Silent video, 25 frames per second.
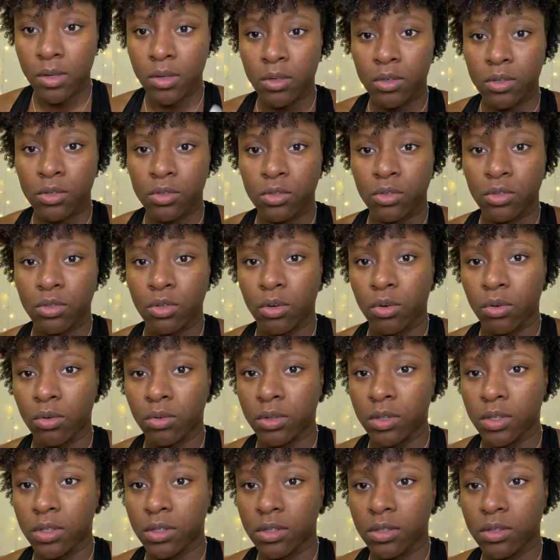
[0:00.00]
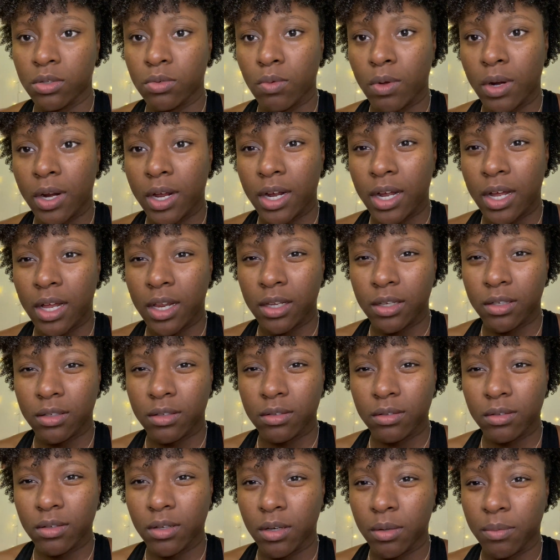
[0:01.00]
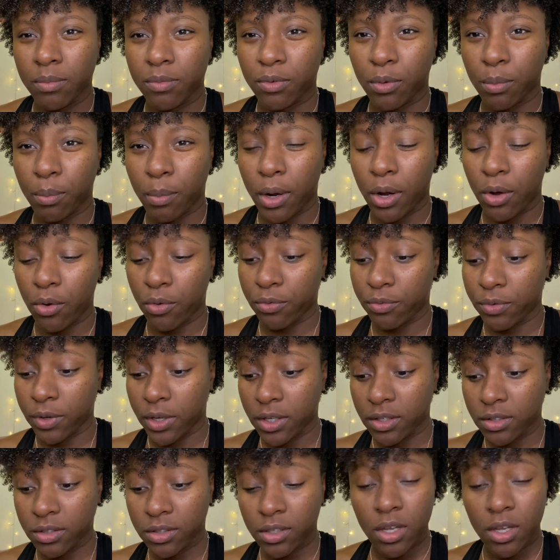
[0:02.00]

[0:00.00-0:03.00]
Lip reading: So this is what I got from my whole face,